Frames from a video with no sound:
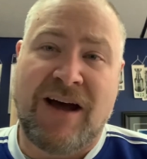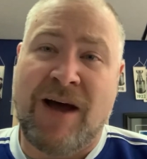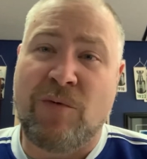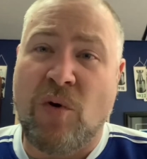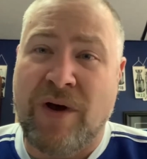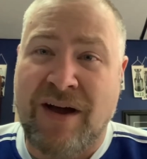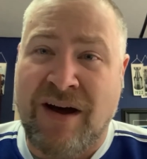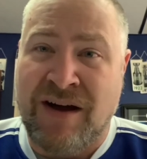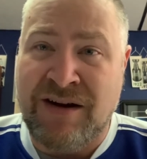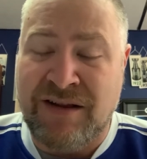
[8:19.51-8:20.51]
I'm going
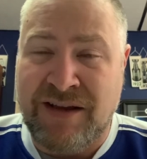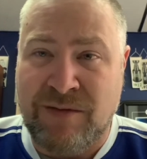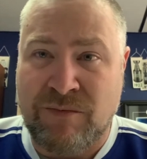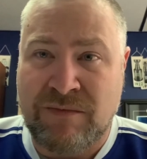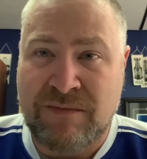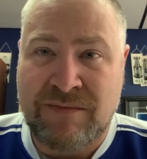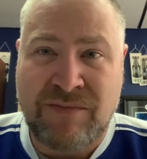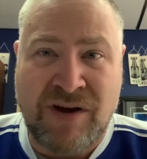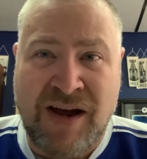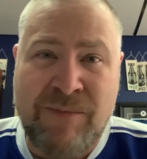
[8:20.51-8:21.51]
on a limb.
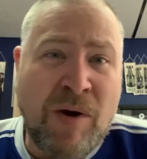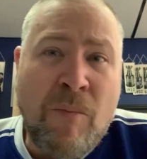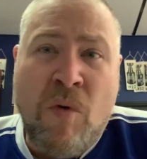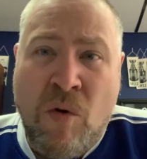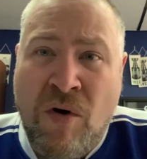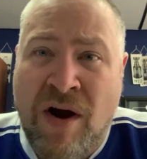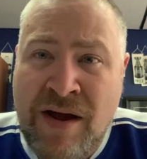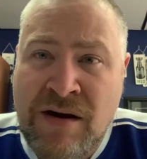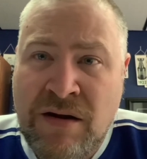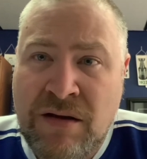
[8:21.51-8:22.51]
I'm a
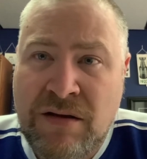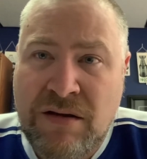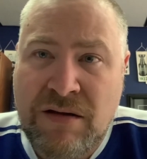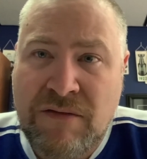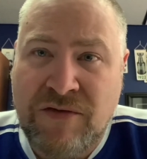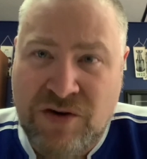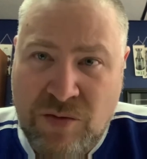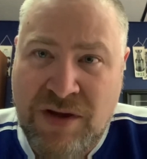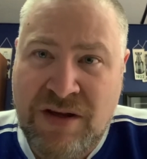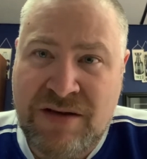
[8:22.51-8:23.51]
moron for
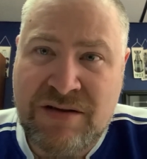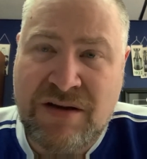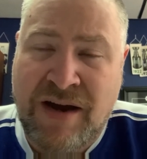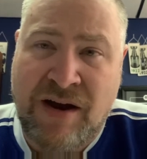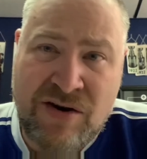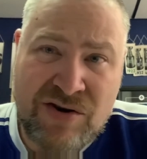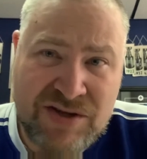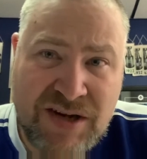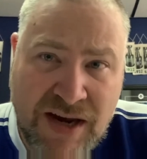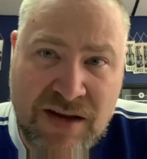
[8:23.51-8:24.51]
doing this. I
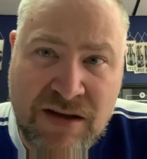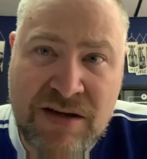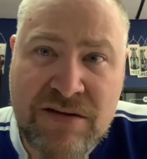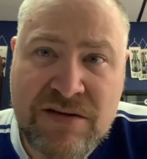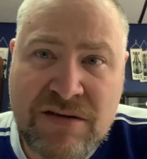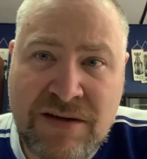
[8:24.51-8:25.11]
understand this.